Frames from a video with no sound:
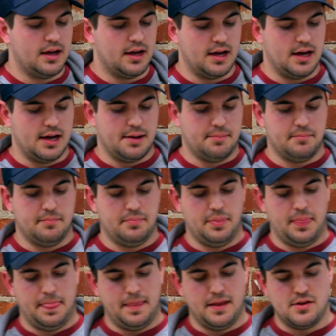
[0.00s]

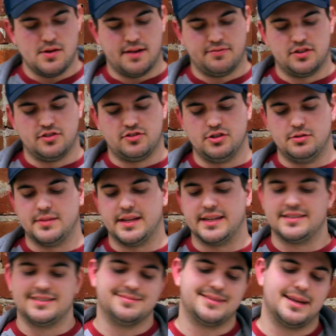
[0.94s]
You have to assume
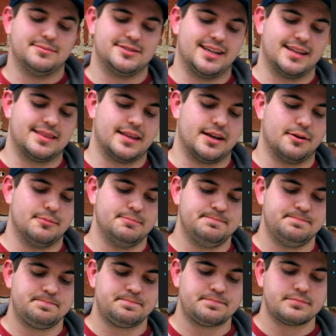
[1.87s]
that it's sometimes not there.